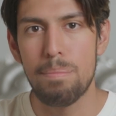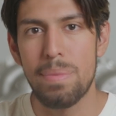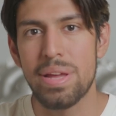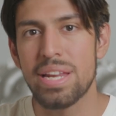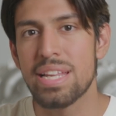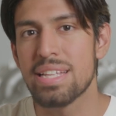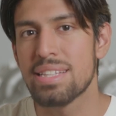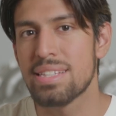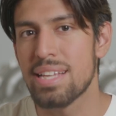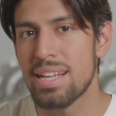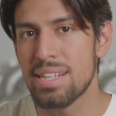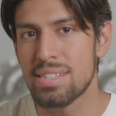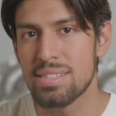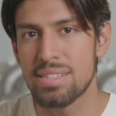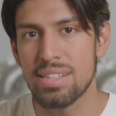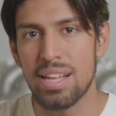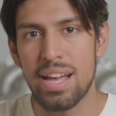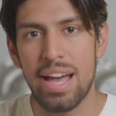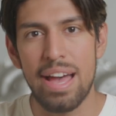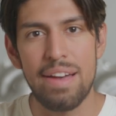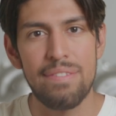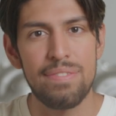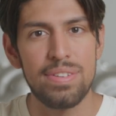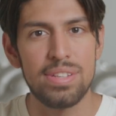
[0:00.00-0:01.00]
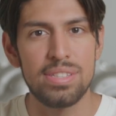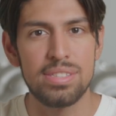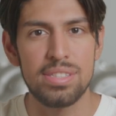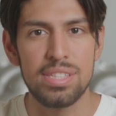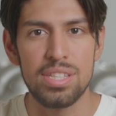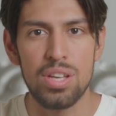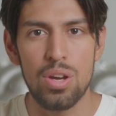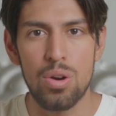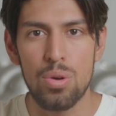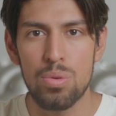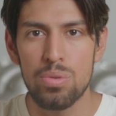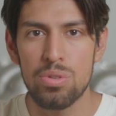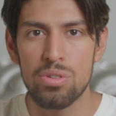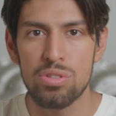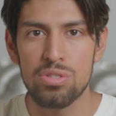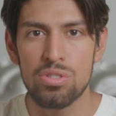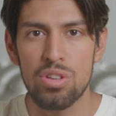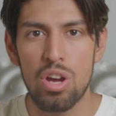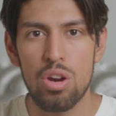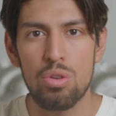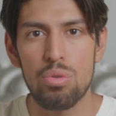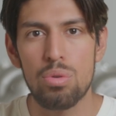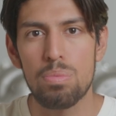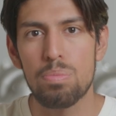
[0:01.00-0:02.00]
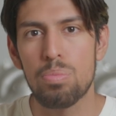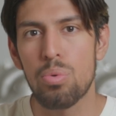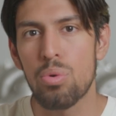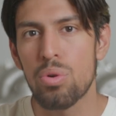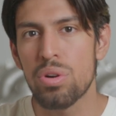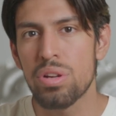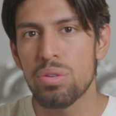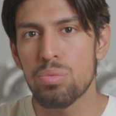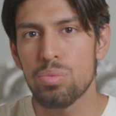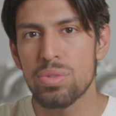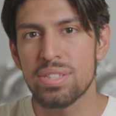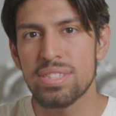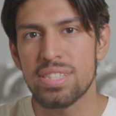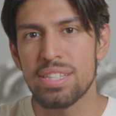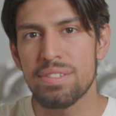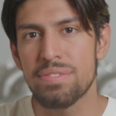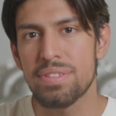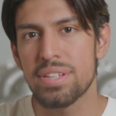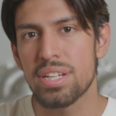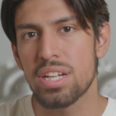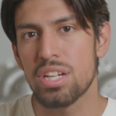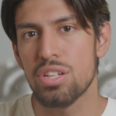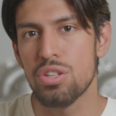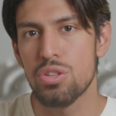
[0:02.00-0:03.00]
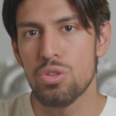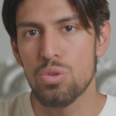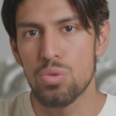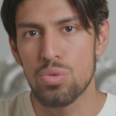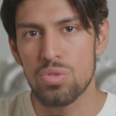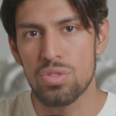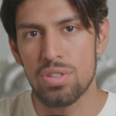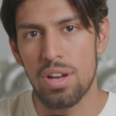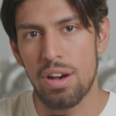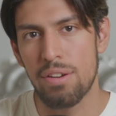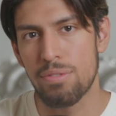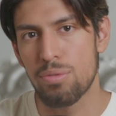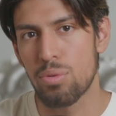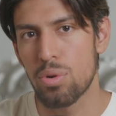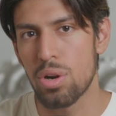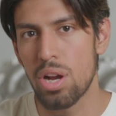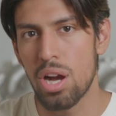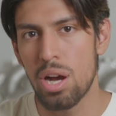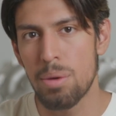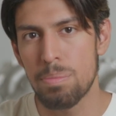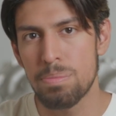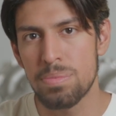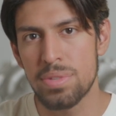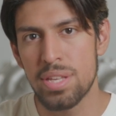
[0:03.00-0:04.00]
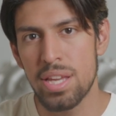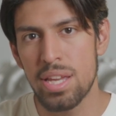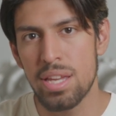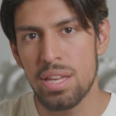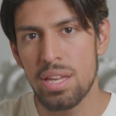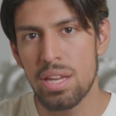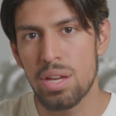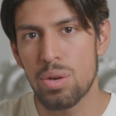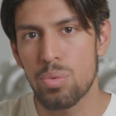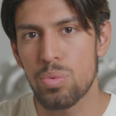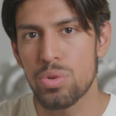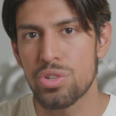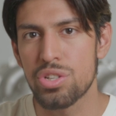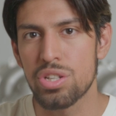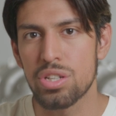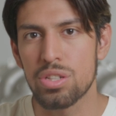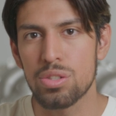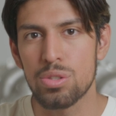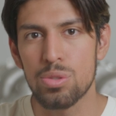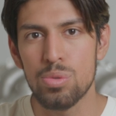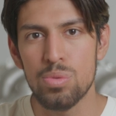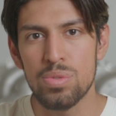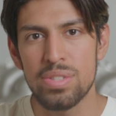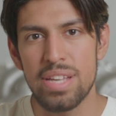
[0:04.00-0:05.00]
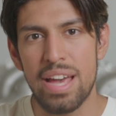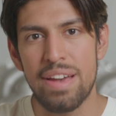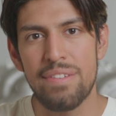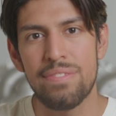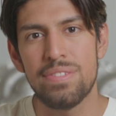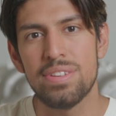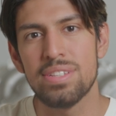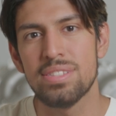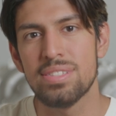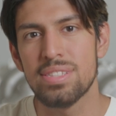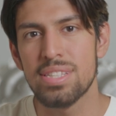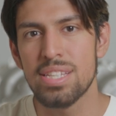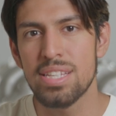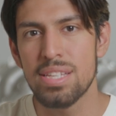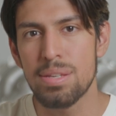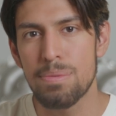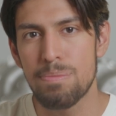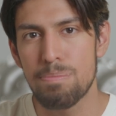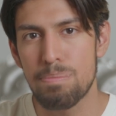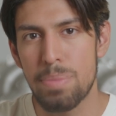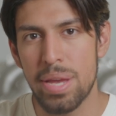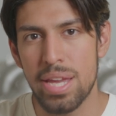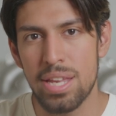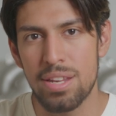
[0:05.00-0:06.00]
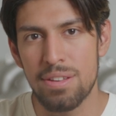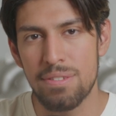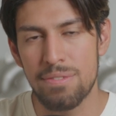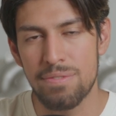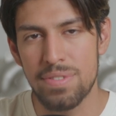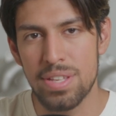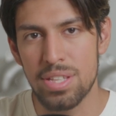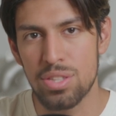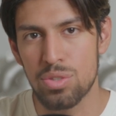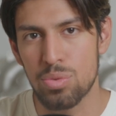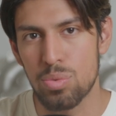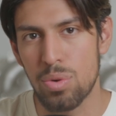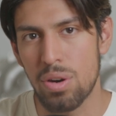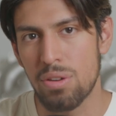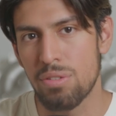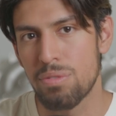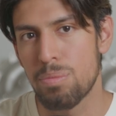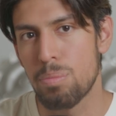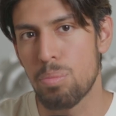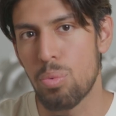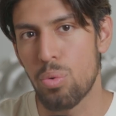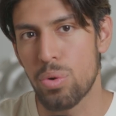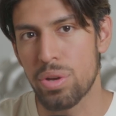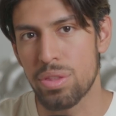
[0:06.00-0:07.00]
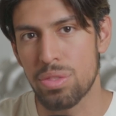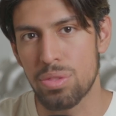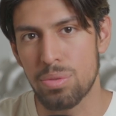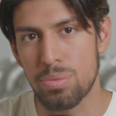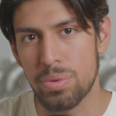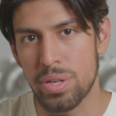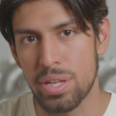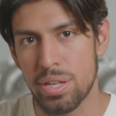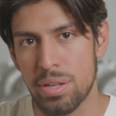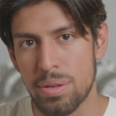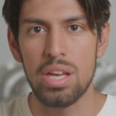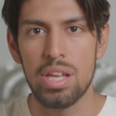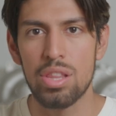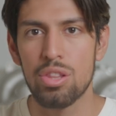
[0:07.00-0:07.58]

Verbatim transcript: Many Tesla F S D owners are reporting receiving a new software update, which includes F S D Beta V twelve point three.